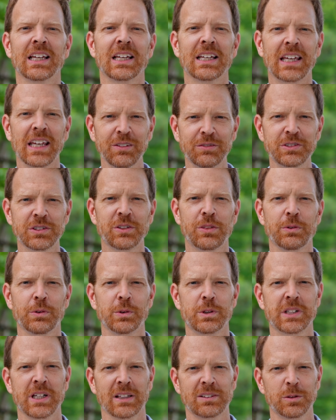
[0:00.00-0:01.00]
Gifts through
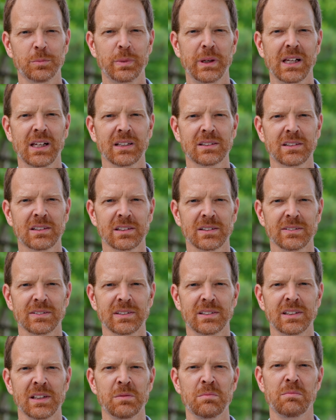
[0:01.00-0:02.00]
Chesapeake
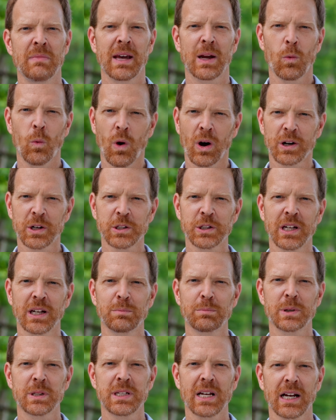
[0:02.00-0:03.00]
Conservancy make watershed
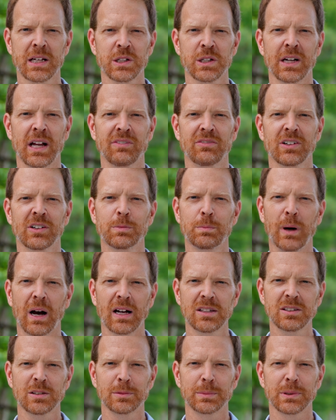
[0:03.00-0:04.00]
protection efforts
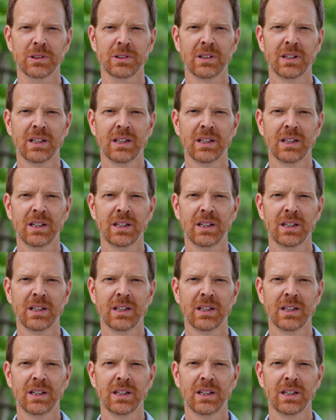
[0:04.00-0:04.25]
possible,